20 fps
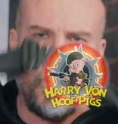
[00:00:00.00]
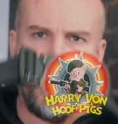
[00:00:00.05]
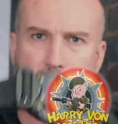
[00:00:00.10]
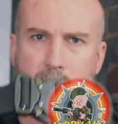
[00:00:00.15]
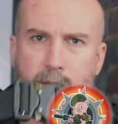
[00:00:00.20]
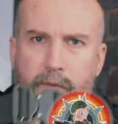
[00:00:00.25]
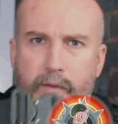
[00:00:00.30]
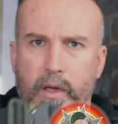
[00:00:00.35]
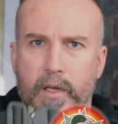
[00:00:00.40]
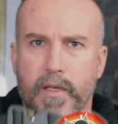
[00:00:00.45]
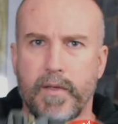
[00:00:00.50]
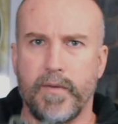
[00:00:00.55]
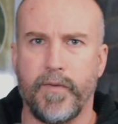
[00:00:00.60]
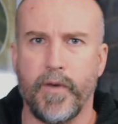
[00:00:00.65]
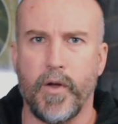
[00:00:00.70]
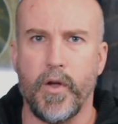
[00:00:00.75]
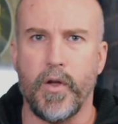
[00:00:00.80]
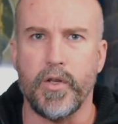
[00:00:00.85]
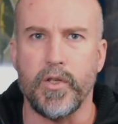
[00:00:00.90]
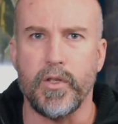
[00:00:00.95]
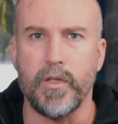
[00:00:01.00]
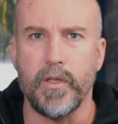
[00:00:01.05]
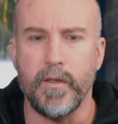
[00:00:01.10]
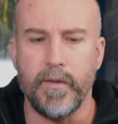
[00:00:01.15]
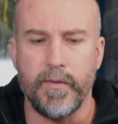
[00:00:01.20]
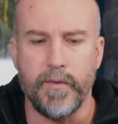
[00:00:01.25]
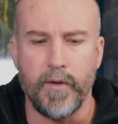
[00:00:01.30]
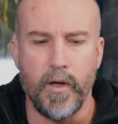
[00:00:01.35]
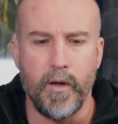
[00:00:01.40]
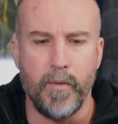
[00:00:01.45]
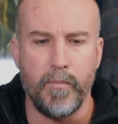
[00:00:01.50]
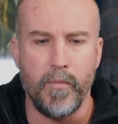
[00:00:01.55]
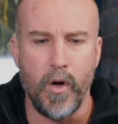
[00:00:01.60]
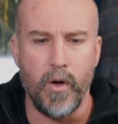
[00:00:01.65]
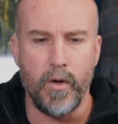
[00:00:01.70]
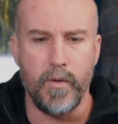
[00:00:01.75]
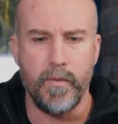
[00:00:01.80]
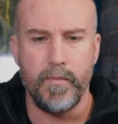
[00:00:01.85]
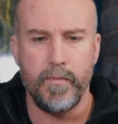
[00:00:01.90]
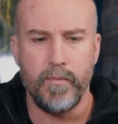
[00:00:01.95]
previous version of
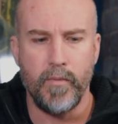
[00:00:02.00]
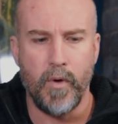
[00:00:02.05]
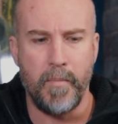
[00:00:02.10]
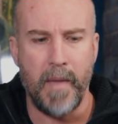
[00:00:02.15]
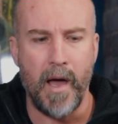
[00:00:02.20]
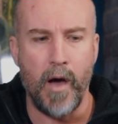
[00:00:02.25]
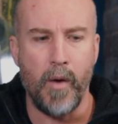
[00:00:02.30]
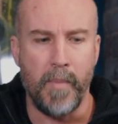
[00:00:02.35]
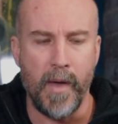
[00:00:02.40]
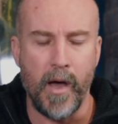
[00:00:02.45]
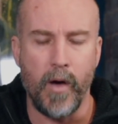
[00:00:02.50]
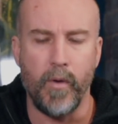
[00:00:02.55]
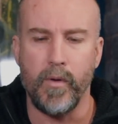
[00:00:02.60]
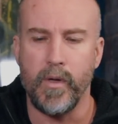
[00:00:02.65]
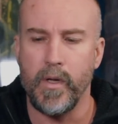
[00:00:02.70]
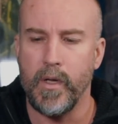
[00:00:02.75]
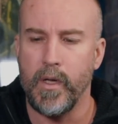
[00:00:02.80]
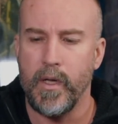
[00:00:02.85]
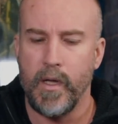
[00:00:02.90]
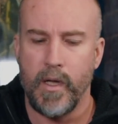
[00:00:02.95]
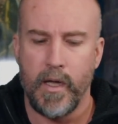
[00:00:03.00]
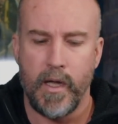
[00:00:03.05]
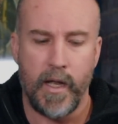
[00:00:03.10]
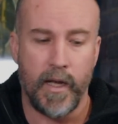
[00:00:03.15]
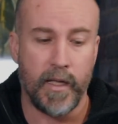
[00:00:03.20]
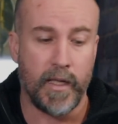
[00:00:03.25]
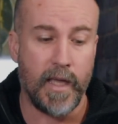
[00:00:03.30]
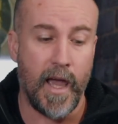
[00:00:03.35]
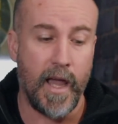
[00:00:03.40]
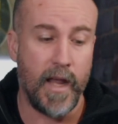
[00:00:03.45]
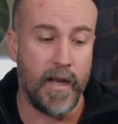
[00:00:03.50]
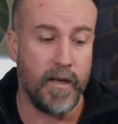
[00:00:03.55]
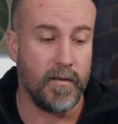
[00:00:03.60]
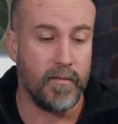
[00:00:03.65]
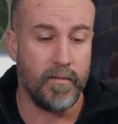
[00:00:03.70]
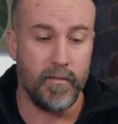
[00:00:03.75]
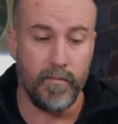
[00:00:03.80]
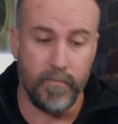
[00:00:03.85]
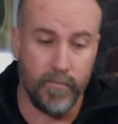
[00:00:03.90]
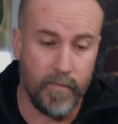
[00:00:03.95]
my battle belt, and
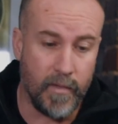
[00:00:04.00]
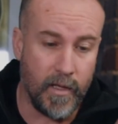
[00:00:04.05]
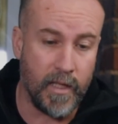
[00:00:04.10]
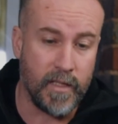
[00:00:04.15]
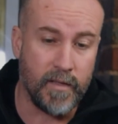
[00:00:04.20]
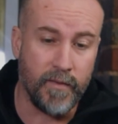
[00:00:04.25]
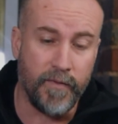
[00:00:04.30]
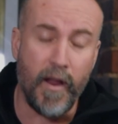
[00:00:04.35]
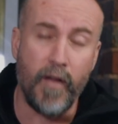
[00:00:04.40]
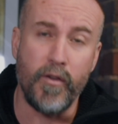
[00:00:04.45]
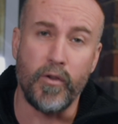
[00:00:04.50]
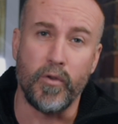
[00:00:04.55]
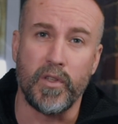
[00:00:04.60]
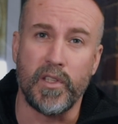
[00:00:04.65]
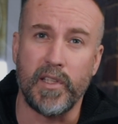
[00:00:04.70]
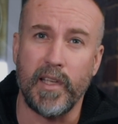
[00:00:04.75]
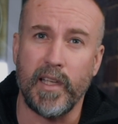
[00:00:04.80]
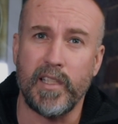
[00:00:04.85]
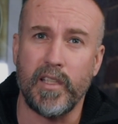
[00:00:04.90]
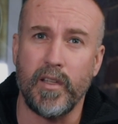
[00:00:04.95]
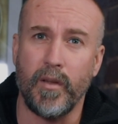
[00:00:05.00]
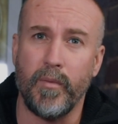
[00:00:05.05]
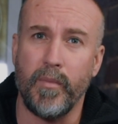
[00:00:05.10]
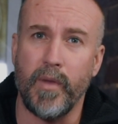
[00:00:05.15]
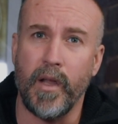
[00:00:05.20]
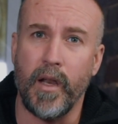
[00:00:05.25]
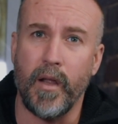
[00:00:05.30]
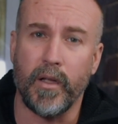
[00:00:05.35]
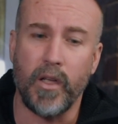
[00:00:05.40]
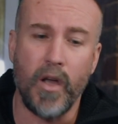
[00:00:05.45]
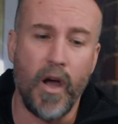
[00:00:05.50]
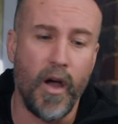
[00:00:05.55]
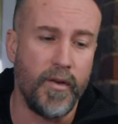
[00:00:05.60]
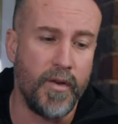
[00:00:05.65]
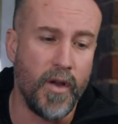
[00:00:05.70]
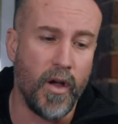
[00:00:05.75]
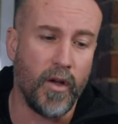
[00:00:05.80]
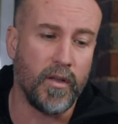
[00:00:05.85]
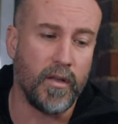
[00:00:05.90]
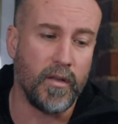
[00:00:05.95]
again, it's a very good system, and I
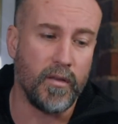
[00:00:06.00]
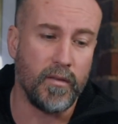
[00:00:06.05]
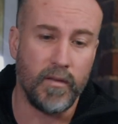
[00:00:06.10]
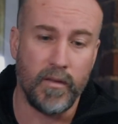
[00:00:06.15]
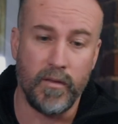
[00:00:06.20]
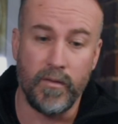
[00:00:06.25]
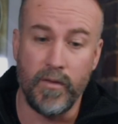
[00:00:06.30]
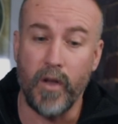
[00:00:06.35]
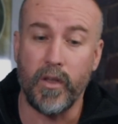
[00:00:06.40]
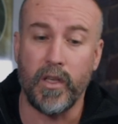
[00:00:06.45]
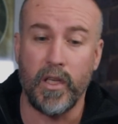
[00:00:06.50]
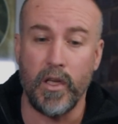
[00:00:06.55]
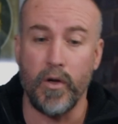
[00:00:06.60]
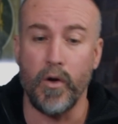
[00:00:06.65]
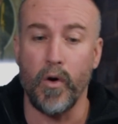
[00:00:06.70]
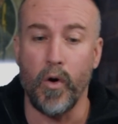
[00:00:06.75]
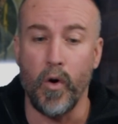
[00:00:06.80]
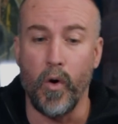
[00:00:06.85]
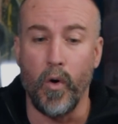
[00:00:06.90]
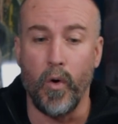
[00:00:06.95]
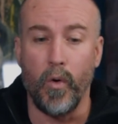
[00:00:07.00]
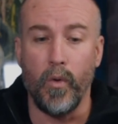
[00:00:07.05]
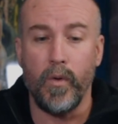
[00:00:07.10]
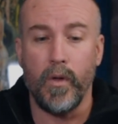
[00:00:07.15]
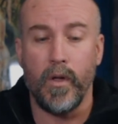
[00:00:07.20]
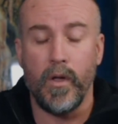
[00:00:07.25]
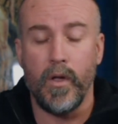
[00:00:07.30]
can't knock it at all.